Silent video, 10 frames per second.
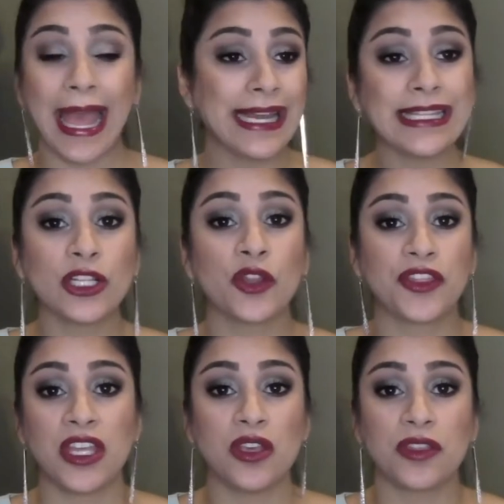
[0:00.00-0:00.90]
any little
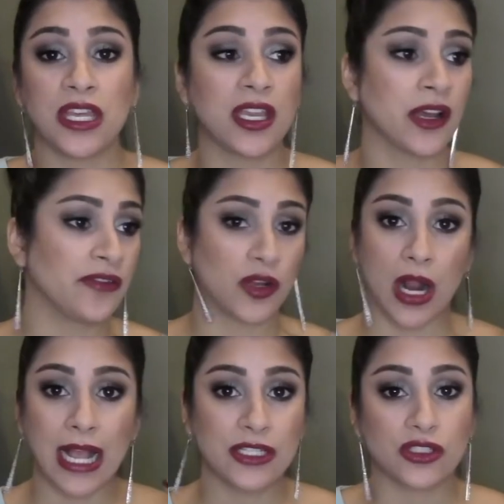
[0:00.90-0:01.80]
thing you think of,
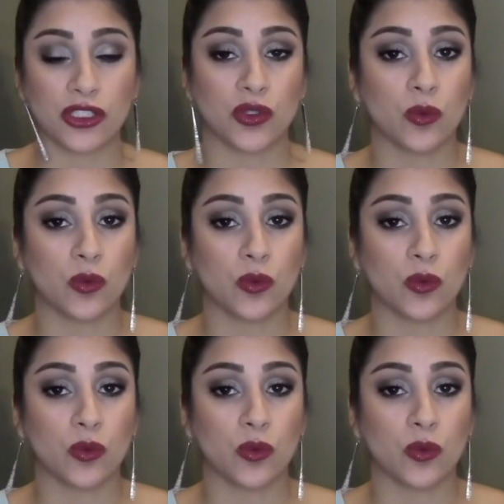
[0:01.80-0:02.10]
your eyes start